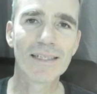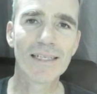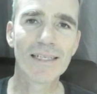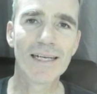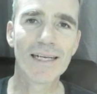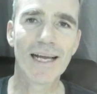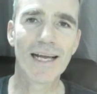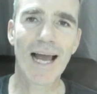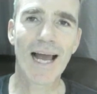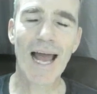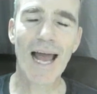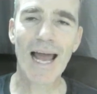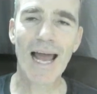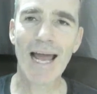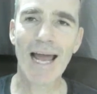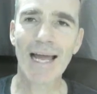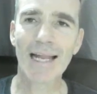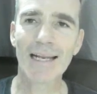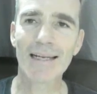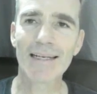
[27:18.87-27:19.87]

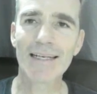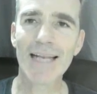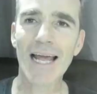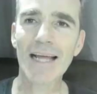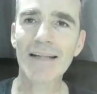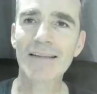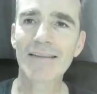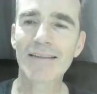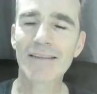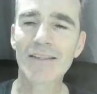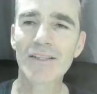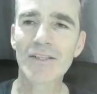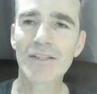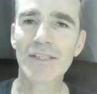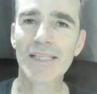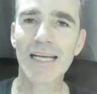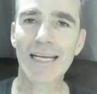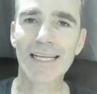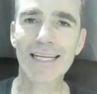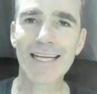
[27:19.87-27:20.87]
And next to the
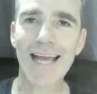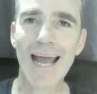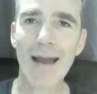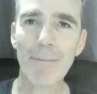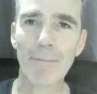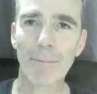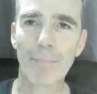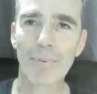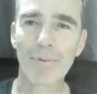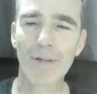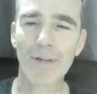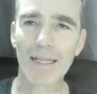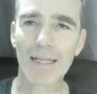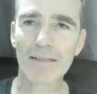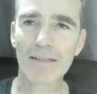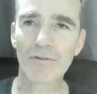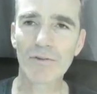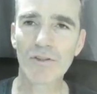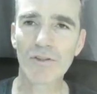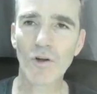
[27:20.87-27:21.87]
camp, this
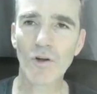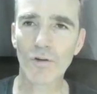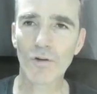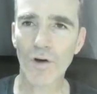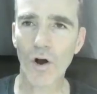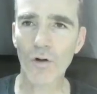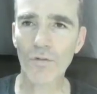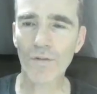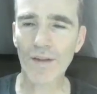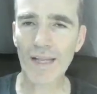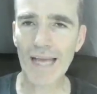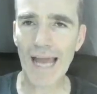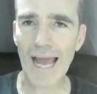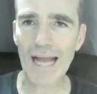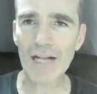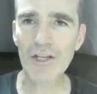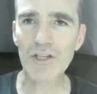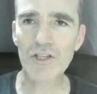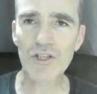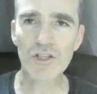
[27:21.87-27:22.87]
was sort of on the
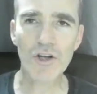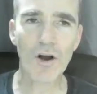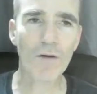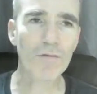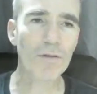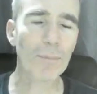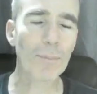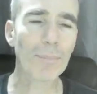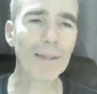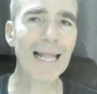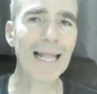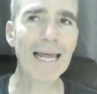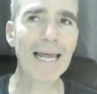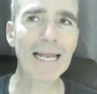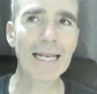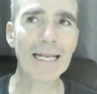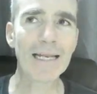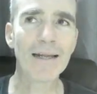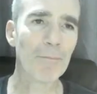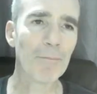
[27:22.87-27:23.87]
edge of the plain,
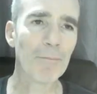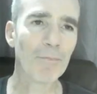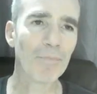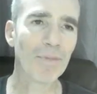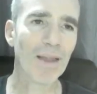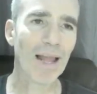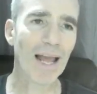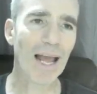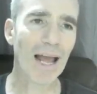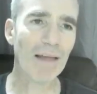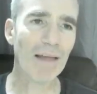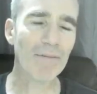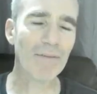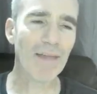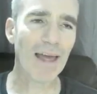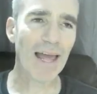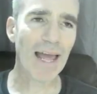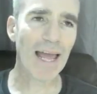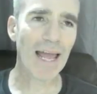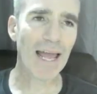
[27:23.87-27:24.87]
and
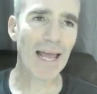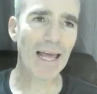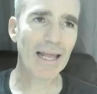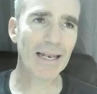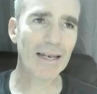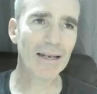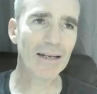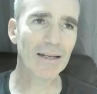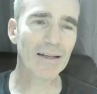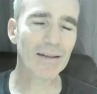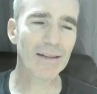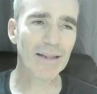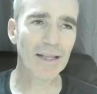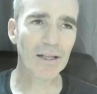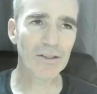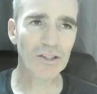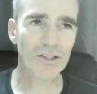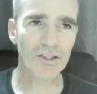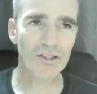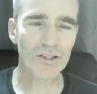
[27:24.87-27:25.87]
then you
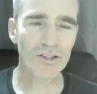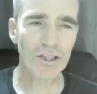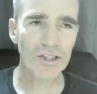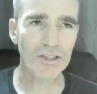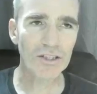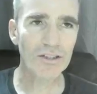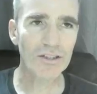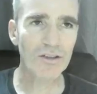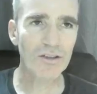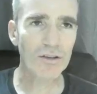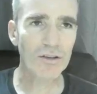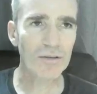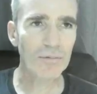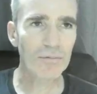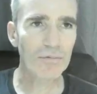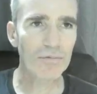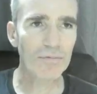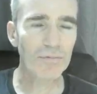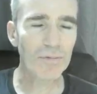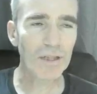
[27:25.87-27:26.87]
just got some
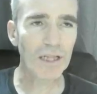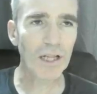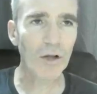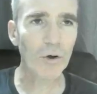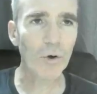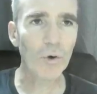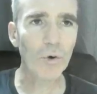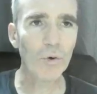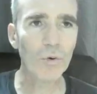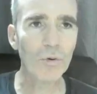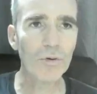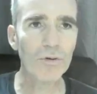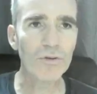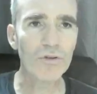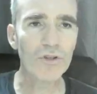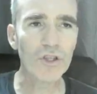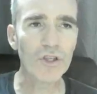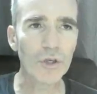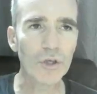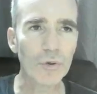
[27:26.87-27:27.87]
low
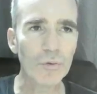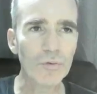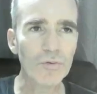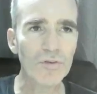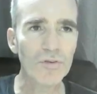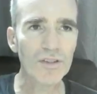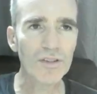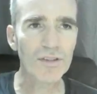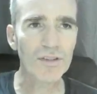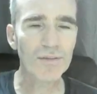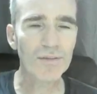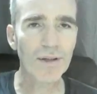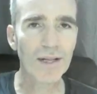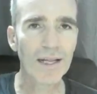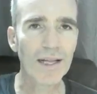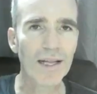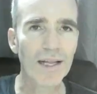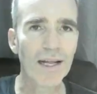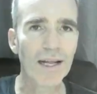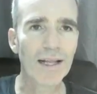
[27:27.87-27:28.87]
dunes
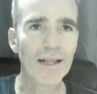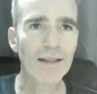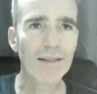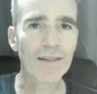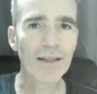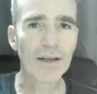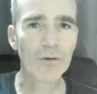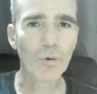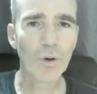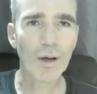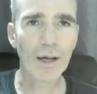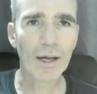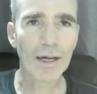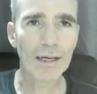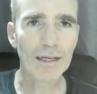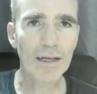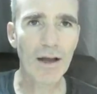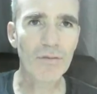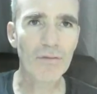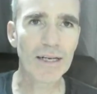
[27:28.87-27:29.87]
that were
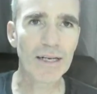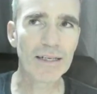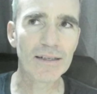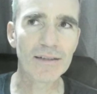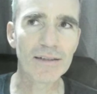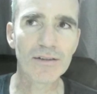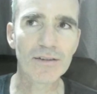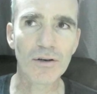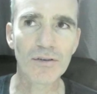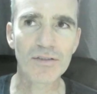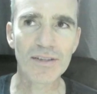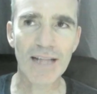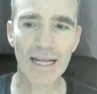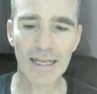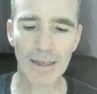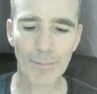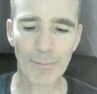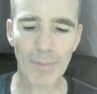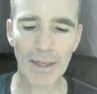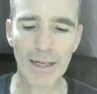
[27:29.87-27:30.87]
covered in sort of slightly
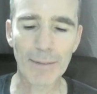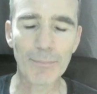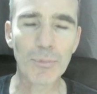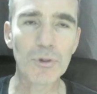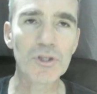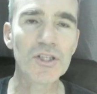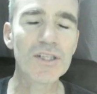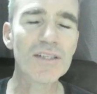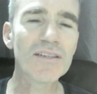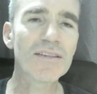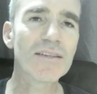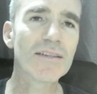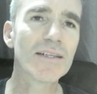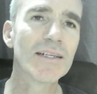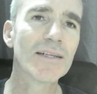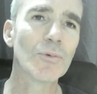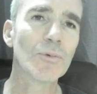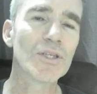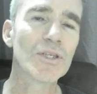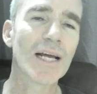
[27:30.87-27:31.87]
bigger bushes,
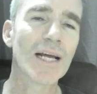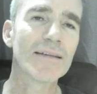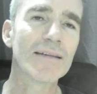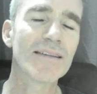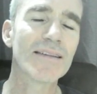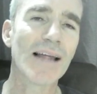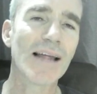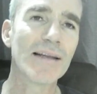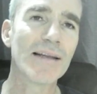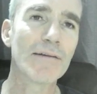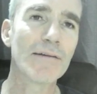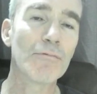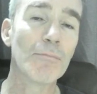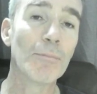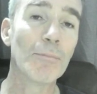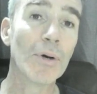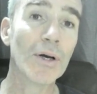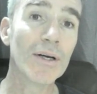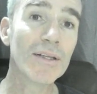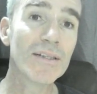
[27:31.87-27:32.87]
which had slightly different birds.